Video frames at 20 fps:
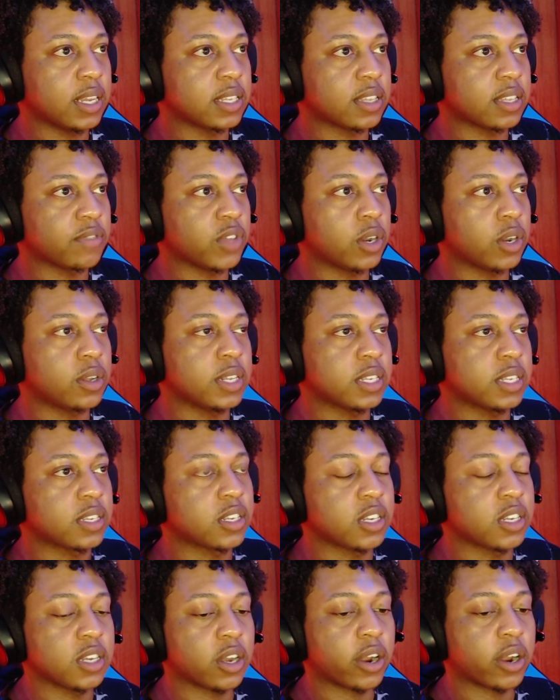if you don't listen to
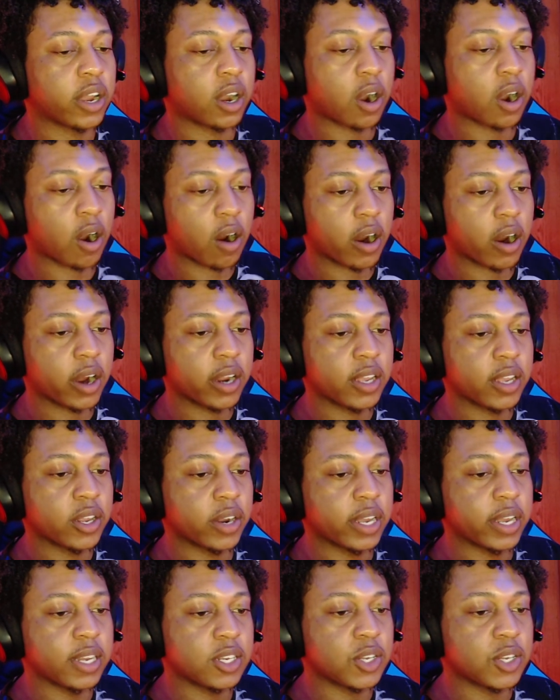your heart, your
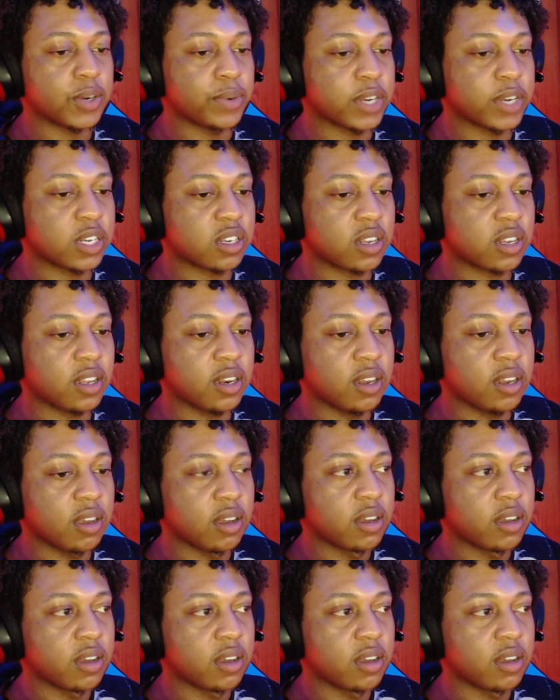intuition,